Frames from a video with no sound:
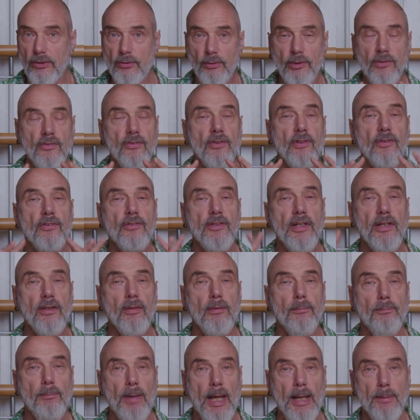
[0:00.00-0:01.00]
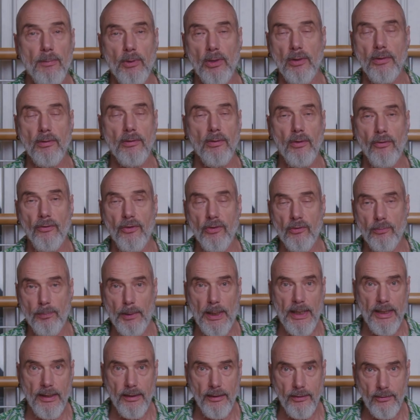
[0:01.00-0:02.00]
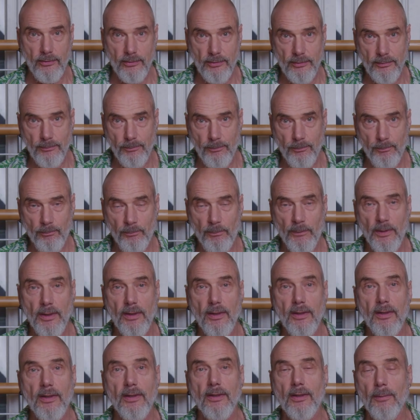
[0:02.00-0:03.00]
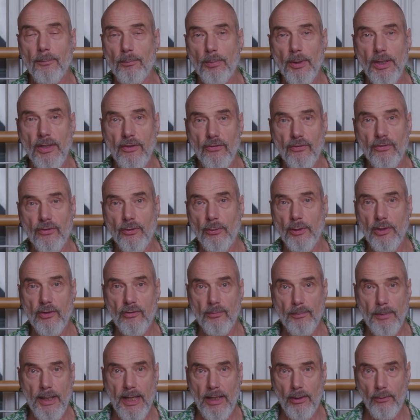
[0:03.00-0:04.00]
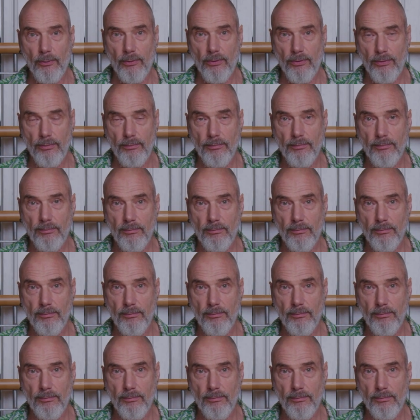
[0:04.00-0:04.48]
There isn't a single mammal on this planet that breathes through its mouth.